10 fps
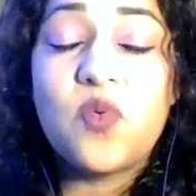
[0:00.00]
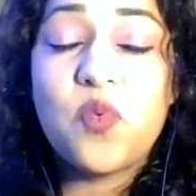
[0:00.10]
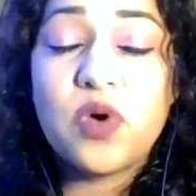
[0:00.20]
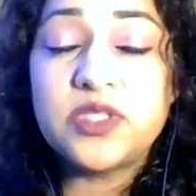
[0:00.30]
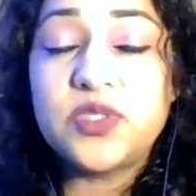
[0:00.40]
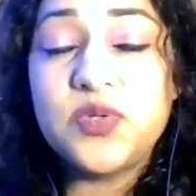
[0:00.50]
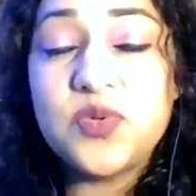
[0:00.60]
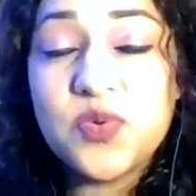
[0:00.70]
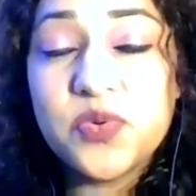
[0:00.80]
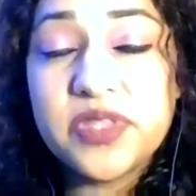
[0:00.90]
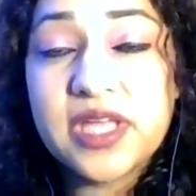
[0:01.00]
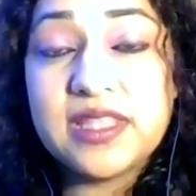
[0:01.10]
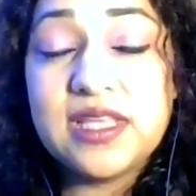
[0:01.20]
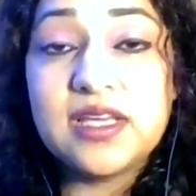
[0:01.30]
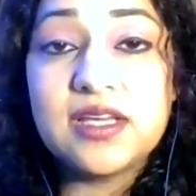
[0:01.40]
Once you know that
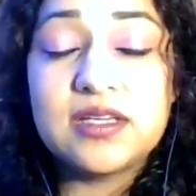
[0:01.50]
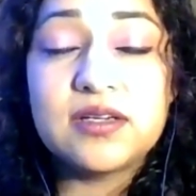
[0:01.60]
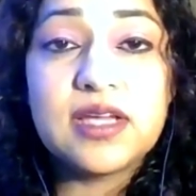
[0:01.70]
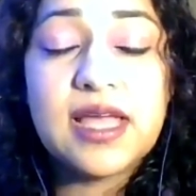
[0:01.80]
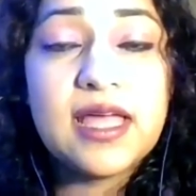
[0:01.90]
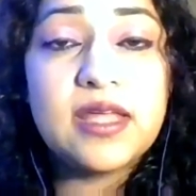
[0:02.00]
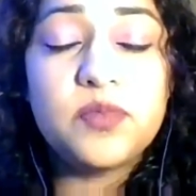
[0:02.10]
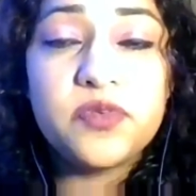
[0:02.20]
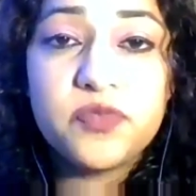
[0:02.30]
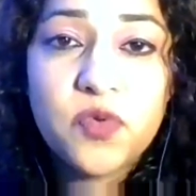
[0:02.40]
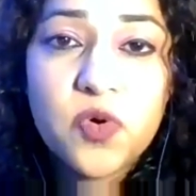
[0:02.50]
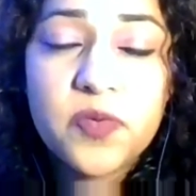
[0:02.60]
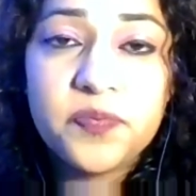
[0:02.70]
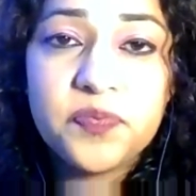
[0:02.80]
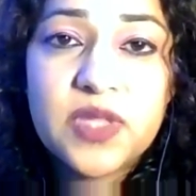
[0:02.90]
they can
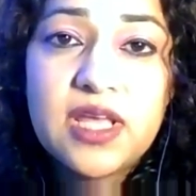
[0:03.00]
perform,